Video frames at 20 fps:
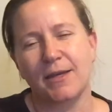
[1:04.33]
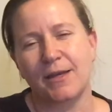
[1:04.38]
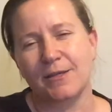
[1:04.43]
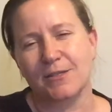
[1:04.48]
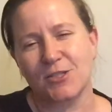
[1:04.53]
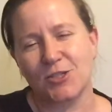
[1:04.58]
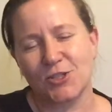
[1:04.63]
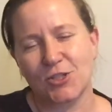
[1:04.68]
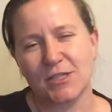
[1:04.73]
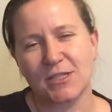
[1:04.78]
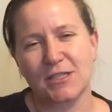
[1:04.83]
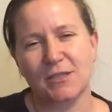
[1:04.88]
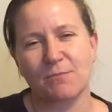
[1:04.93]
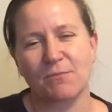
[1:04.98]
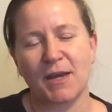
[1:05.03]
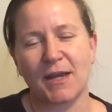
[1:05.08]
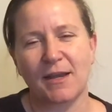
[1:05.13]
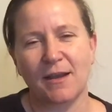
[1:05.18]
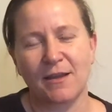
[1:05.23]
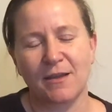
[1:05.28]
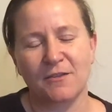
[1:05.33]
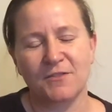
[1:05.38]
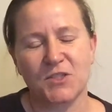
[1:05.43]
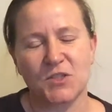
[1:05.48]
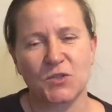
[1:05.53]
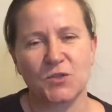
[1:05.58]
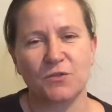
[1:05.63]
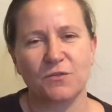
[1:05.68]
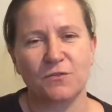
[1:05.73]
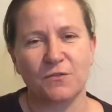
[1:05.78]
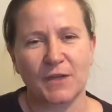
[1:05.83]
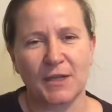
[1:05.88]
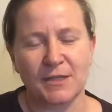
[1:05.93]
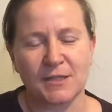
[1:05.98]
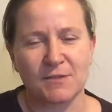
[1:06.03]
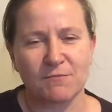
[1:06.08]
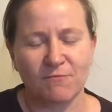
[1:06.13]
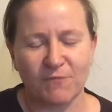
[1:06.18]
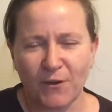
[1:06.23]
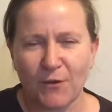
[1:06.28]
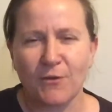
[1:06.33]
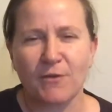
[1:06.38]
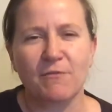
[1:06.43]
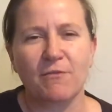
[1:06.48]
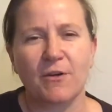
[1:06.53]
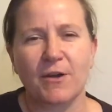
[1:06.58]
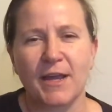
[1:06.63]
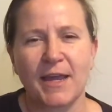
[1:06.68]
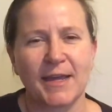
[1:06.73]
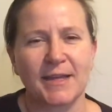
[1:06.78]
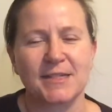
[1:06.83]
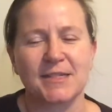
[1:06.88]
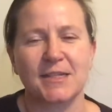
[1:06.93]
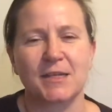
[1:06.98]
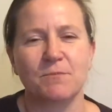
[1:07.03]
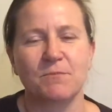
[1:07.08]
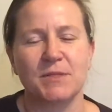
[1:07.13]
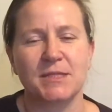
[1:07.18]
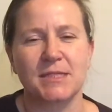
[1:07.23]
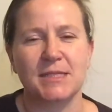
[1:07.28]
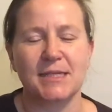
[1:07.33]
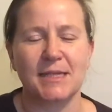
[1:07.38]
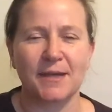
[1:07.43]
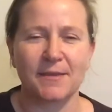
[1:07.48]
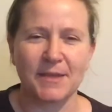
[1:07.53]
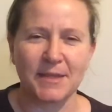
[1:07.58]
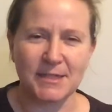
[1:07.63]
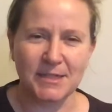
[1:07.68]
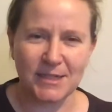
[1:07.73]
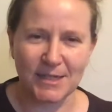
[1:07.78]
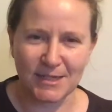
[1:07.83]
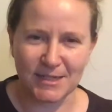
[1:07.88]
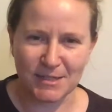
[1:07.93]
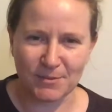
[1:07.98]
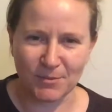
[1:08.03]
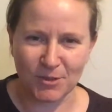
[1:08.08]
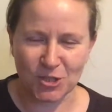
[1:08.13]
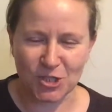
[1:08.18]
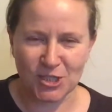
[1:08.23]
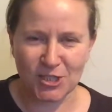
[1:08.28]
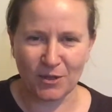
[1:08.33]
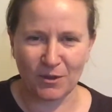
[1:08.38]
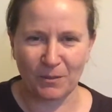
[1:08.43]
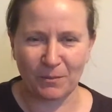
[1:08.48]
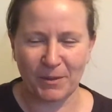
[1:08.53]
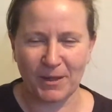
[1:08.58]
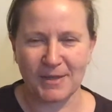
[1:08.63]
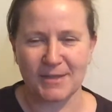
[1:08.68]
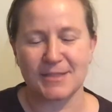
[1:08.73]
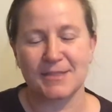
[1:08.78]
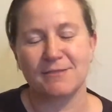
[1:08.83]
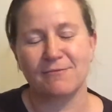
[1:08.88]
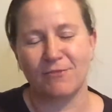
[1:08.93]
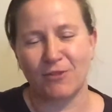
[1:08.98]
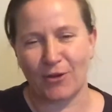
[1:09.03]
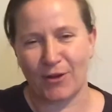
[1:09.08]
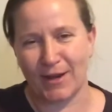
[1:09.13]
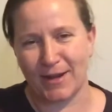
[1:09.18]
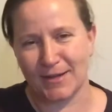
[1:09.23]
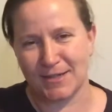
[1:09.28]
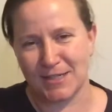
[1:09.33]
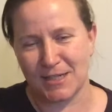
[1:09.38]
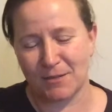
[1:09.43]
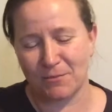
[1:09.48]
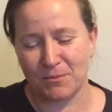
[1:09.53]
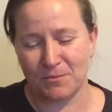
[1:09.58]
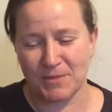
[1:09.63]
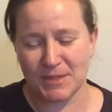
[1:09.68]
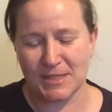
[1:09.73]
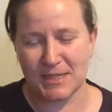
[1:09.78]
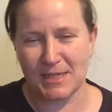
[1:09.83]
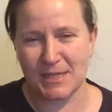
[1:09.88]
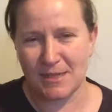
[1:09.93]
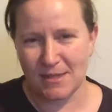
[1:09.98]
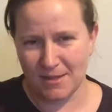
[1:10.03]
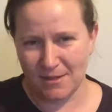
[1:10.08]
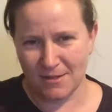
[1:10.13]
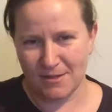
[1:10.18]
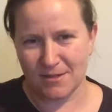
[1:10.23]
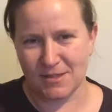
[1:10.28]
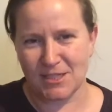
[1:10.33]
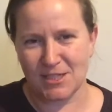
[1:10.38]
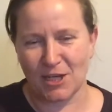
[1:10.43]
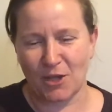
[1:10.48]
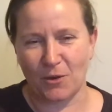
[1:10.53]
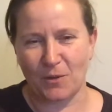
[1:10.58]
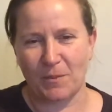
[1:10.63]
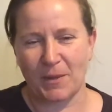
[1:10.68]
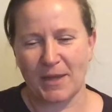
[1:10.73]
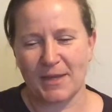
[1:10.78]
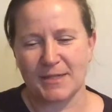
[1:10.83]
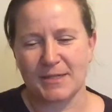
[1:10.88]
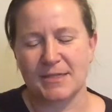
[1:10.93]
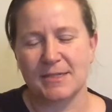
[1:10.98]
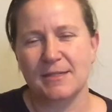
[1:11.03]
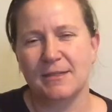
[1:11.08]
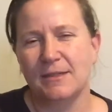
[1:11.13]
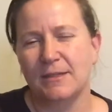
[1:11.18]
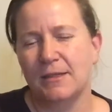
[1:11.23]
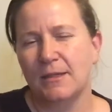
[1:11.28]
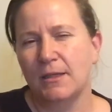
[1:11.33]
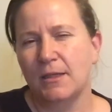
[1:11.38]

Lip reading: It's just that my life sort of is very, very hectic and busy and then takes a much slower pace. Very hectic, busy, slower pace.